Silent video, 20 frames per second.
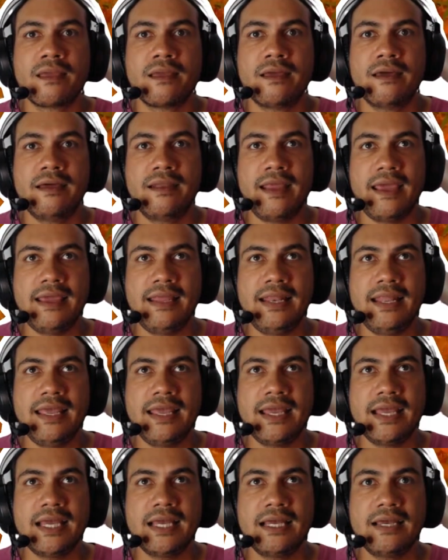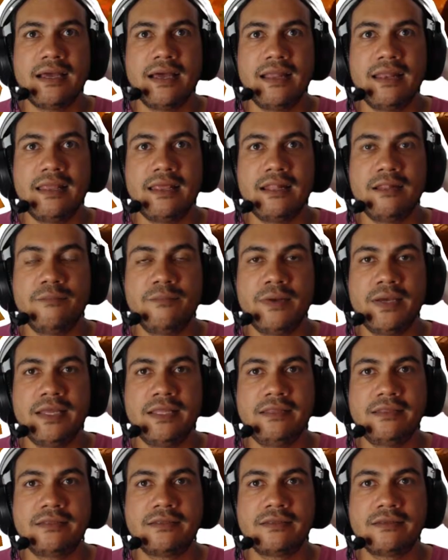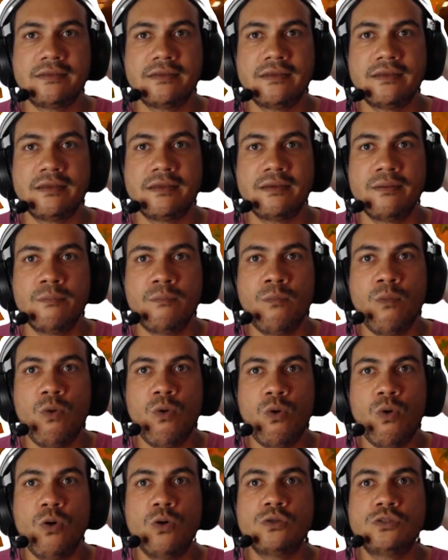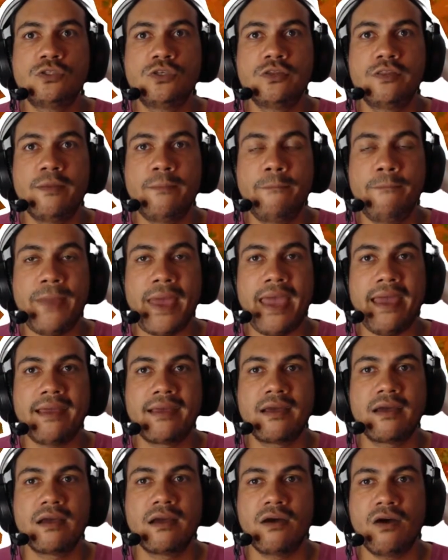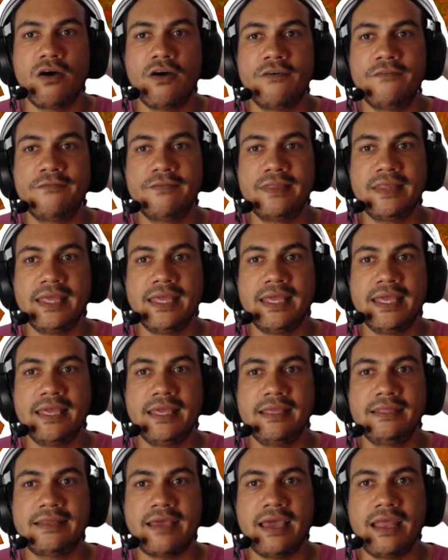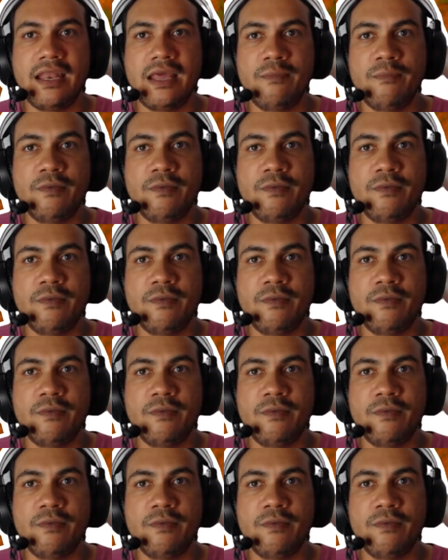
railing a little bit more to the back of the dynamic